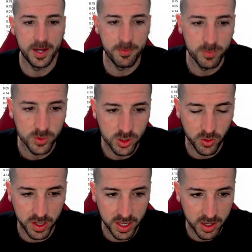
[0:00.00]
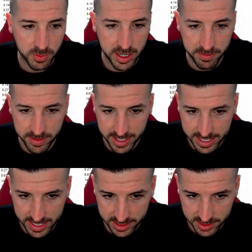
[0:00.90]
So here we have the
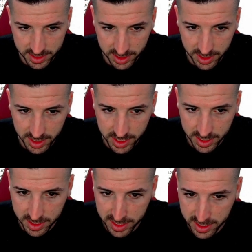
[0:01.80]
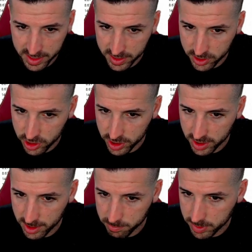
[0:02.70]
country and then the
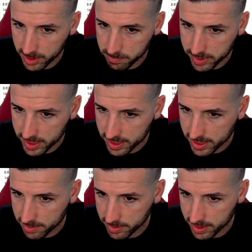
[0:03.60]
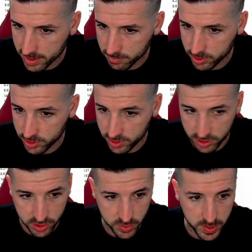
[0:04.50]
GDP per capita, which is this
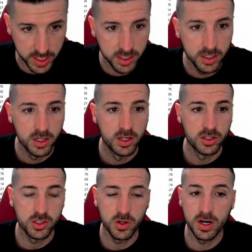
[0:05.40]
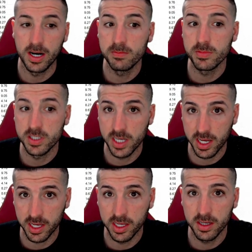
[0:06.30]
one. So I'm
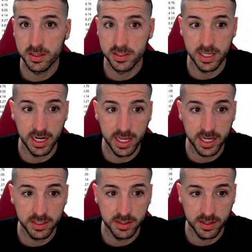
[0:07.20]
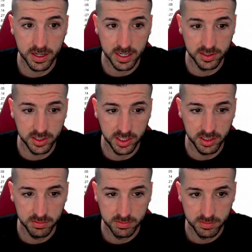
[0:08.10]
saying select country,